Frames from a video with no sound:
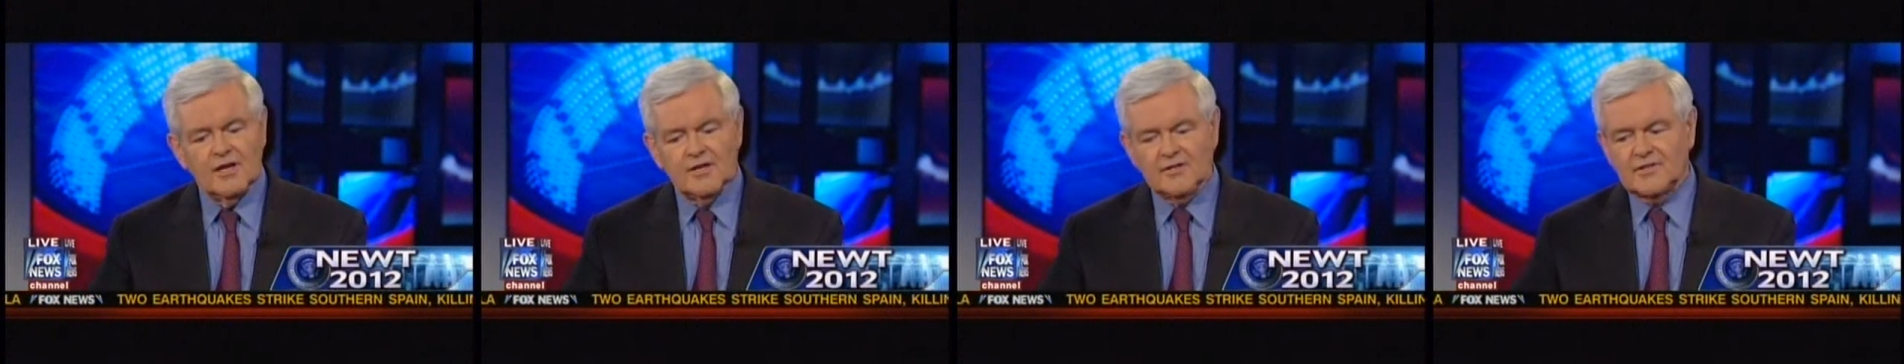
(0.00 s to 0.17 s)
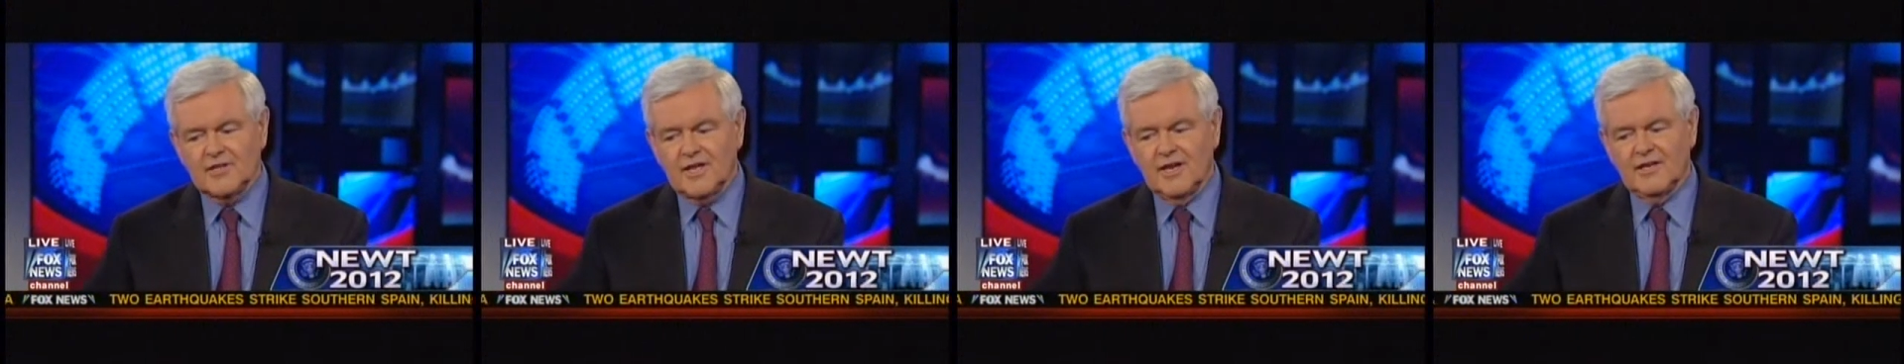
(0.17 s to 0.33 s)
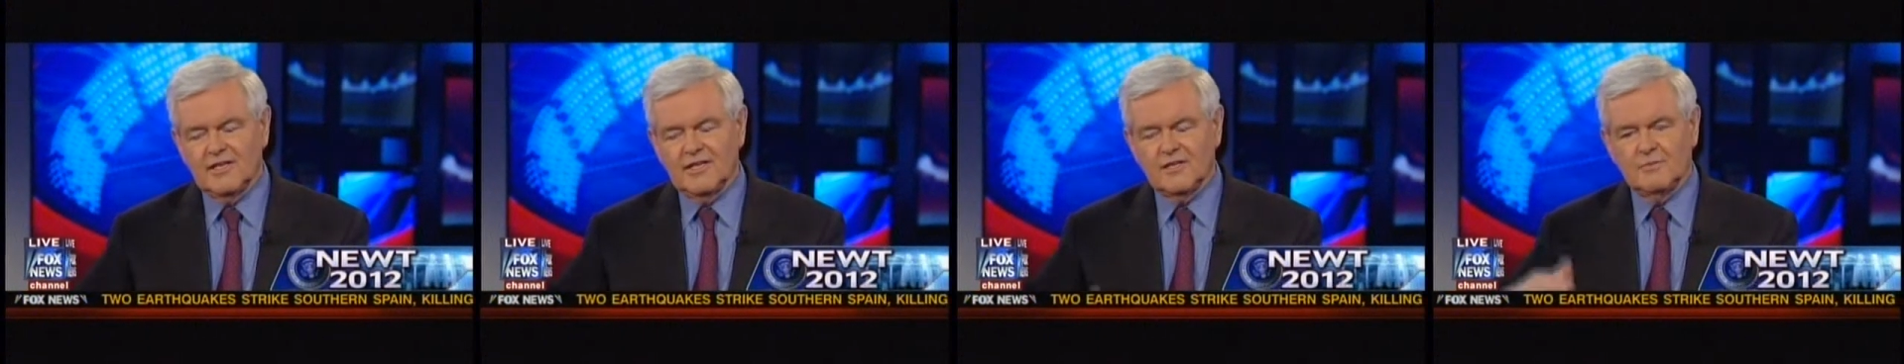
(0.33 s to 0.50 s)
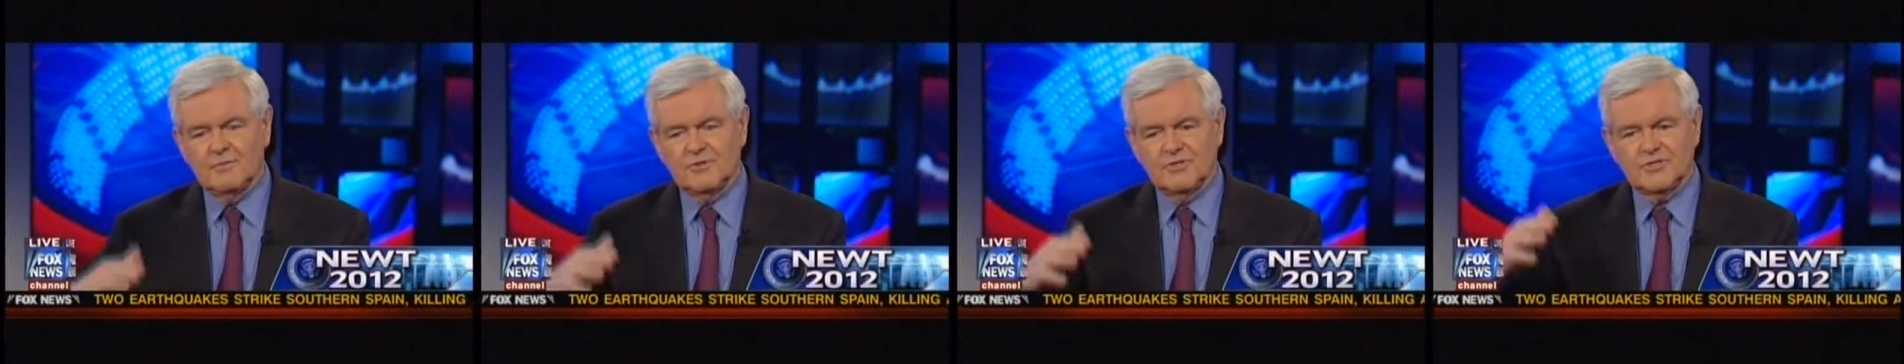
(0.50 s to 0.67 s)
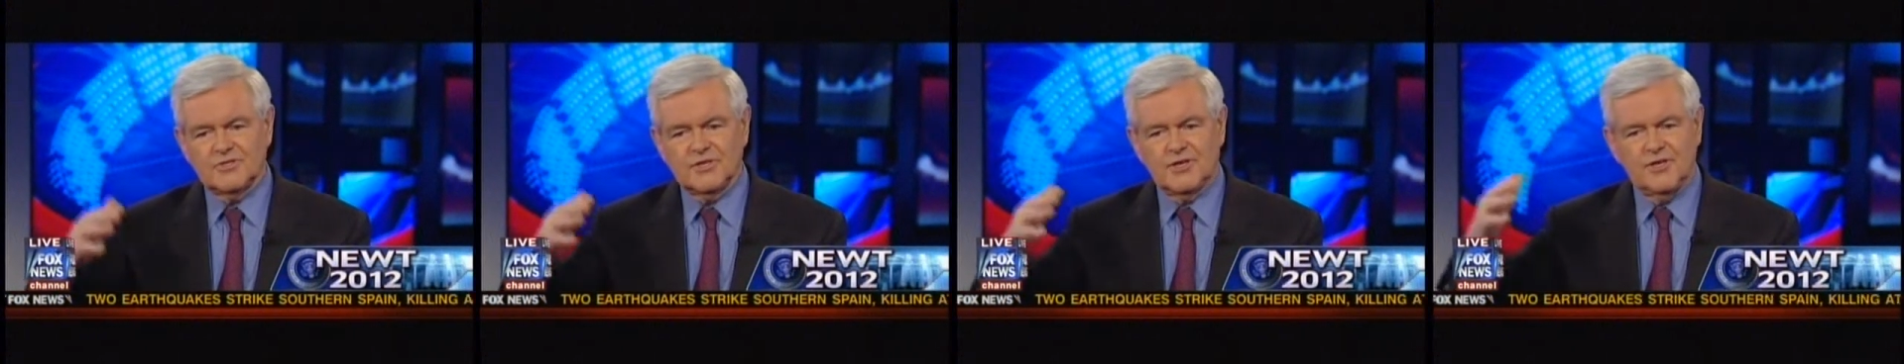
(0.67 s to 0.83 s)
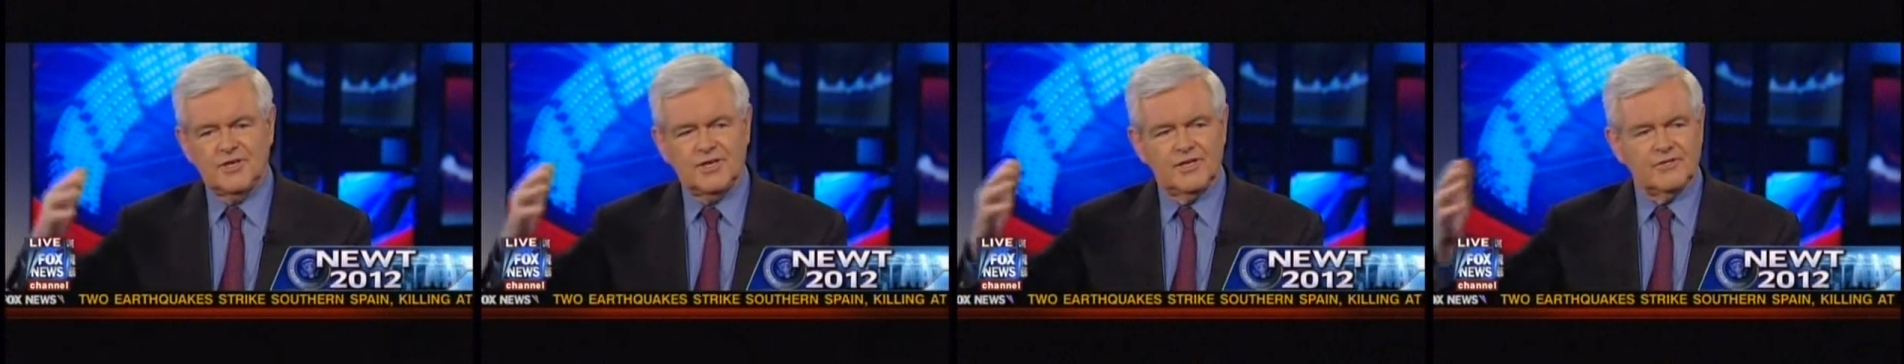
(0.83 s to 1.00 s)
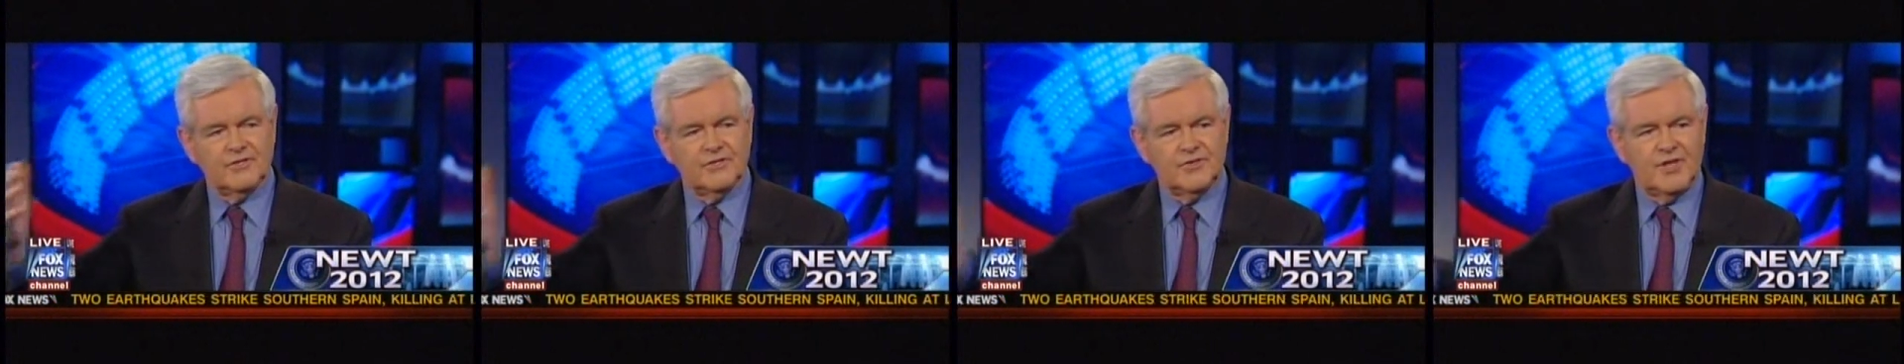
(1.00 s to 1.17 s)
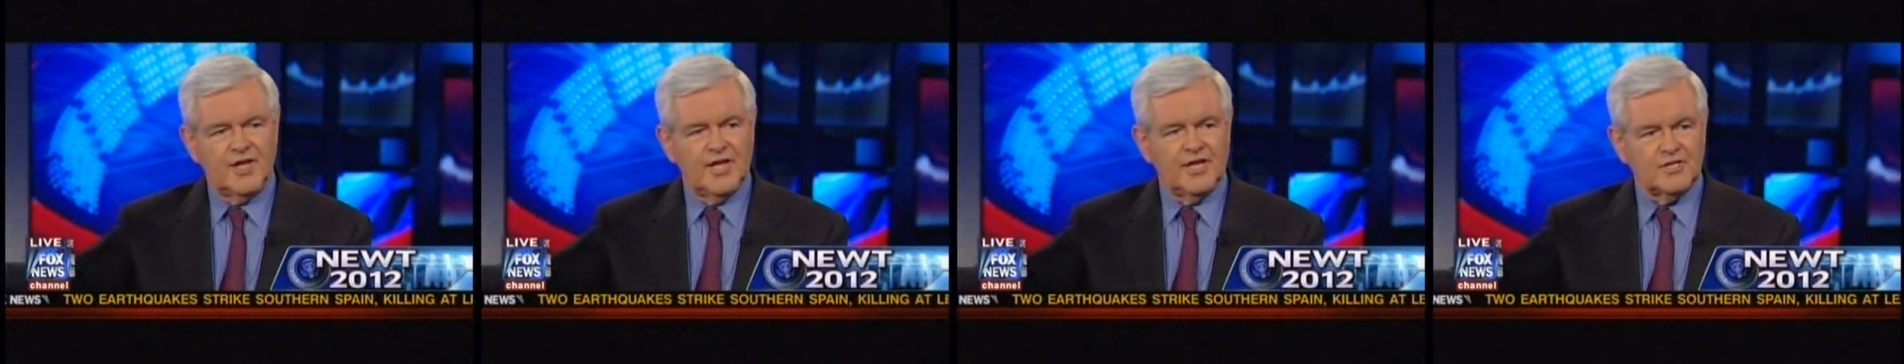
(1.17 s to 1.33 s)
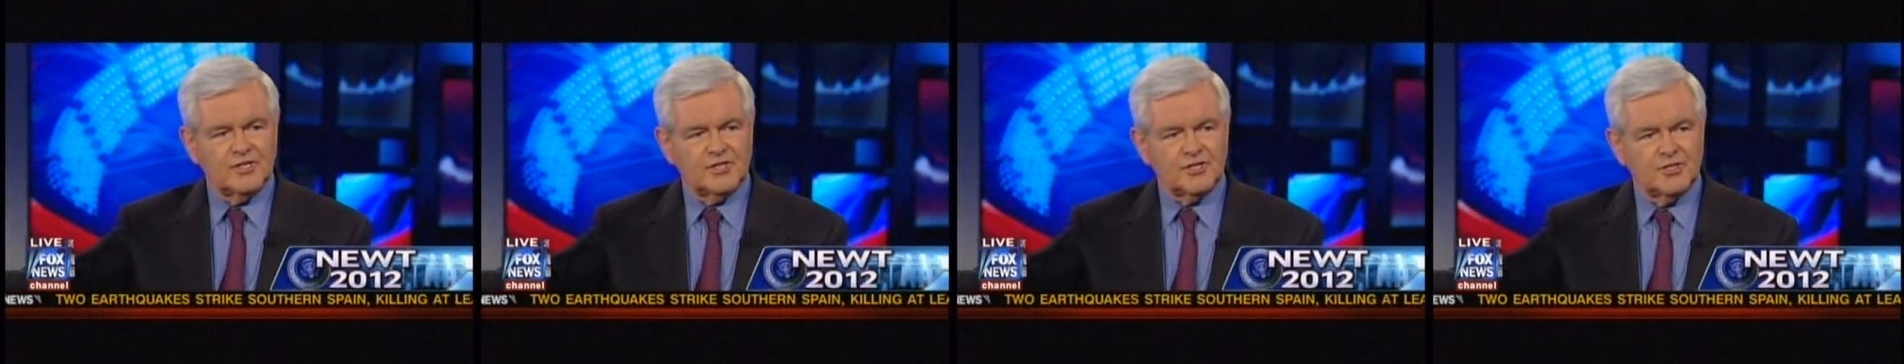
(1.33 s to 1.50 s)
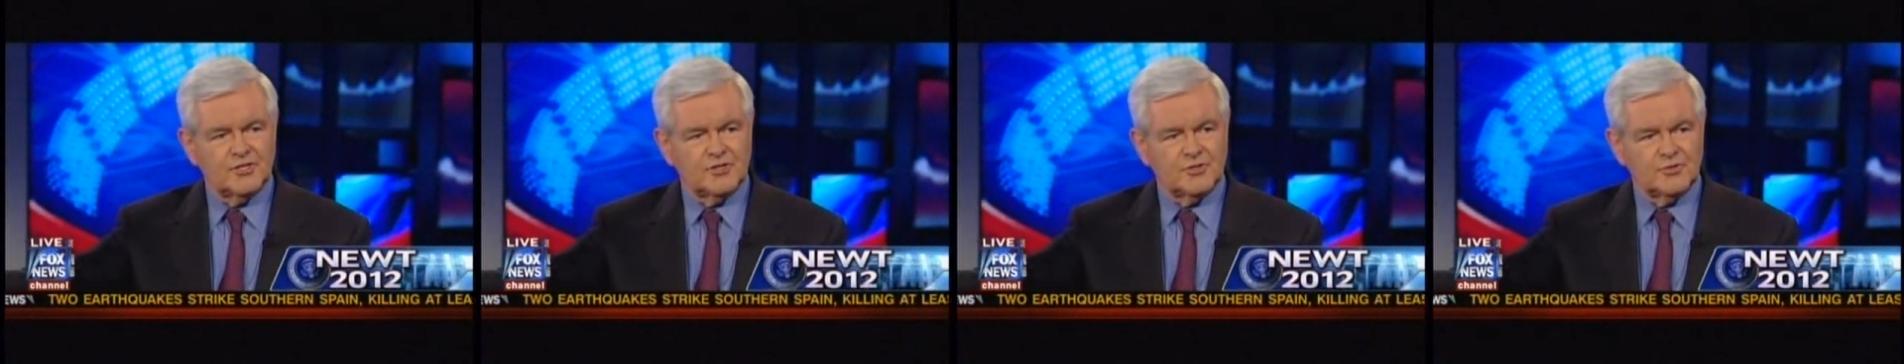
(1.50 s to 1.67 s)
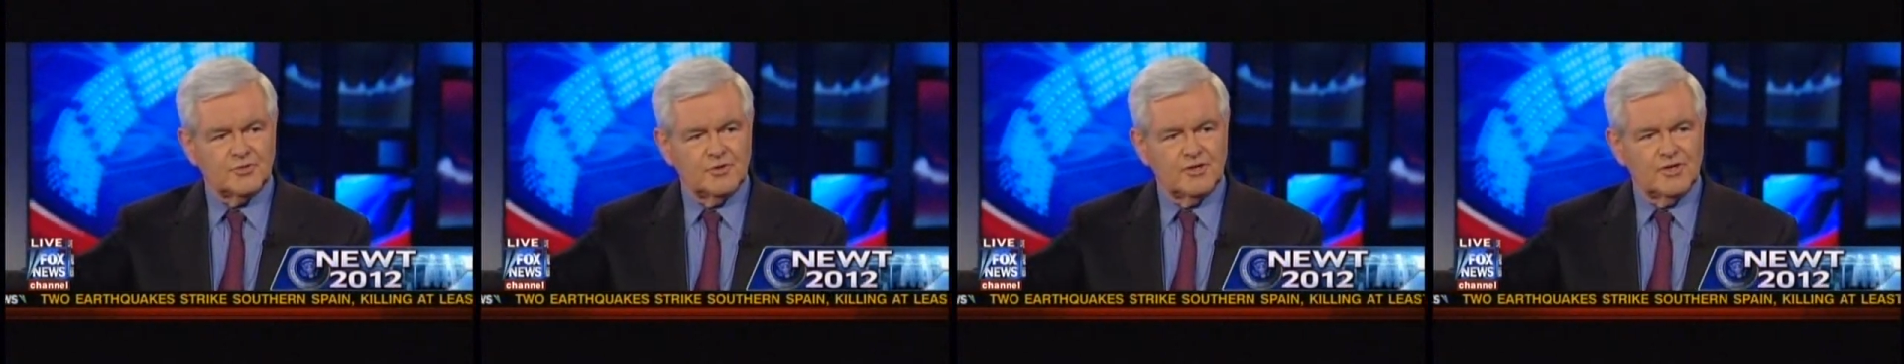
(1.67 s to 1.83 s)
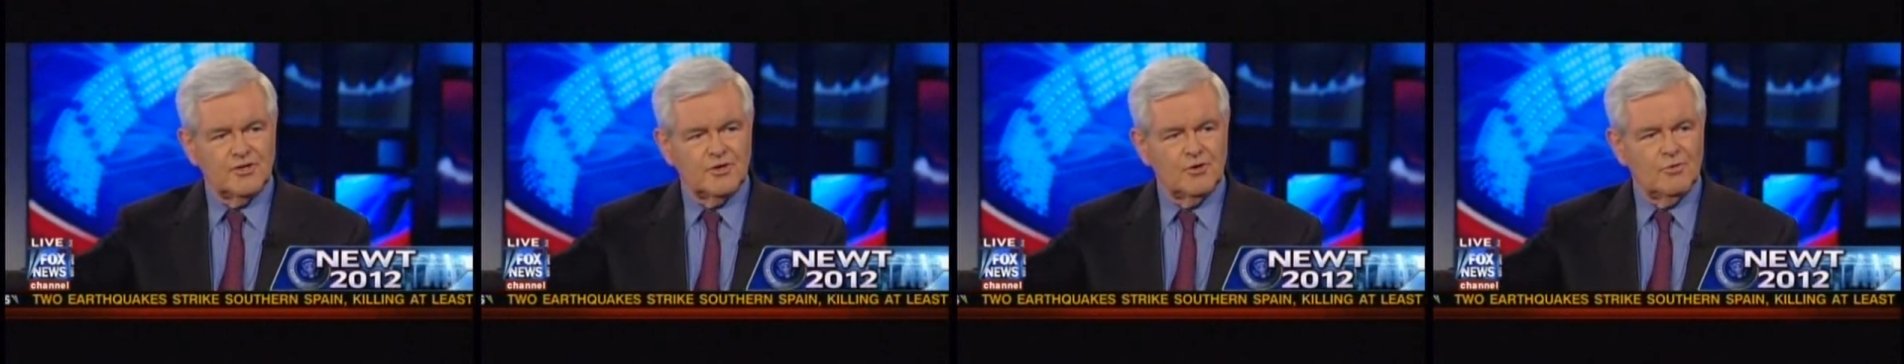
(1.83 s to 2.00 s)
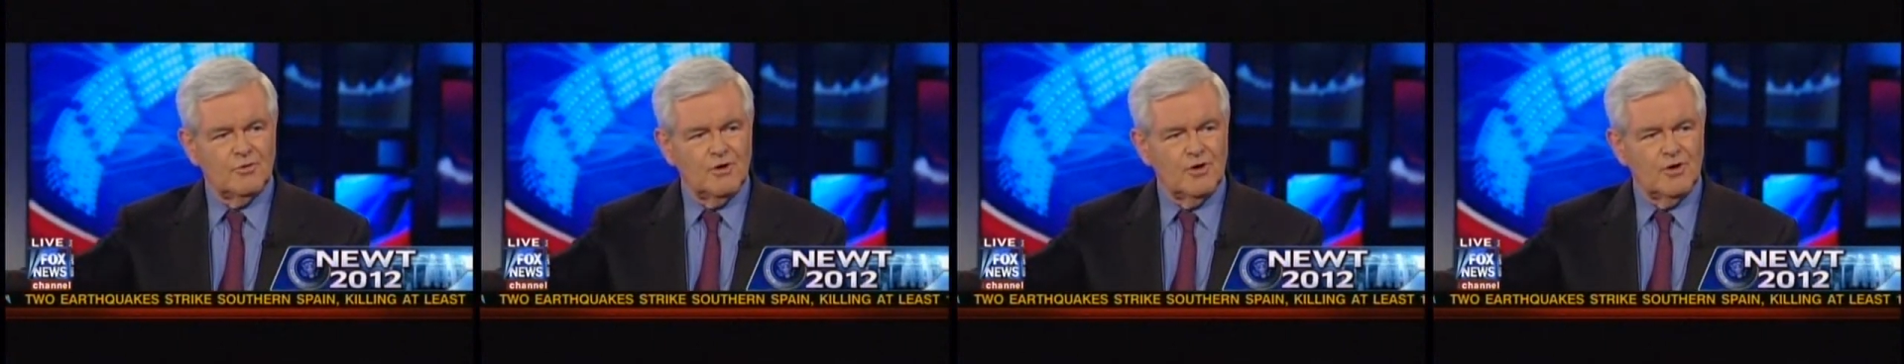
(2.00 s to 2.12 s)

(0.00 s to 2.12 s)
Telling the Brazilians they should drill